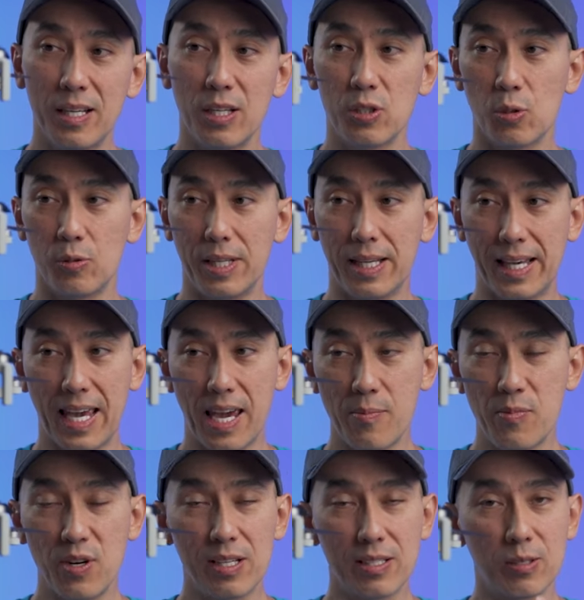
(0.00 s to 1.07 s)
so the
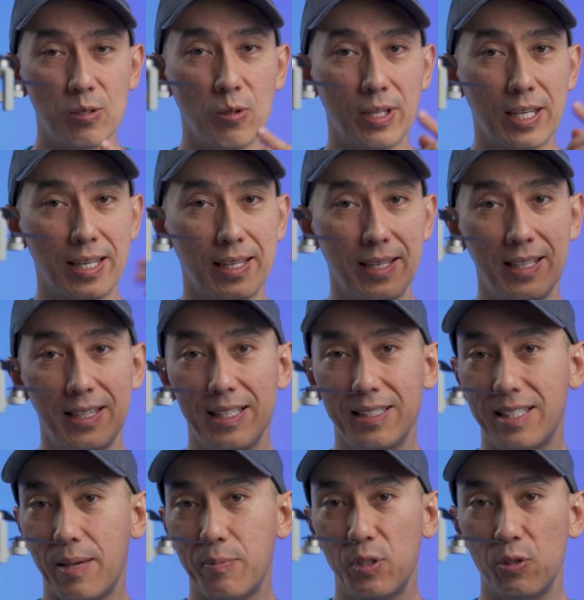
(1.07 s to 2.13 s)
camera is looking in the
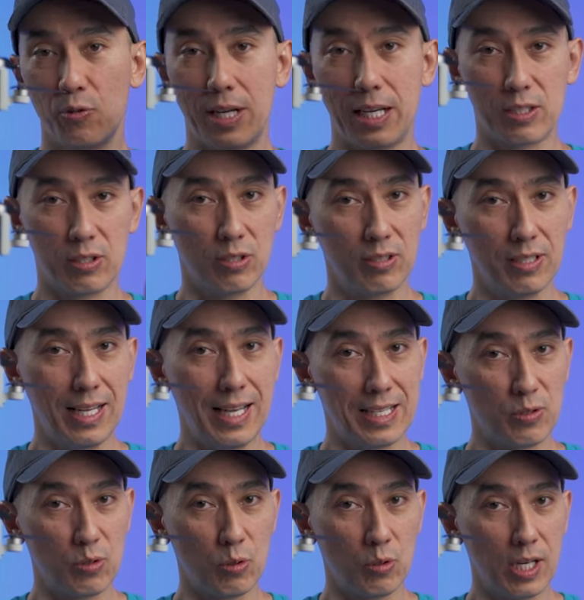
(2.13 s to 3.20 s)
same direction
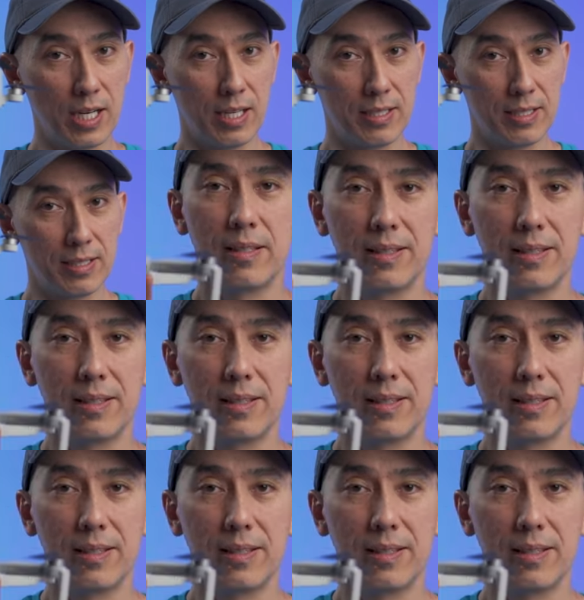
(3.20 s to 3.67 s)
as you are.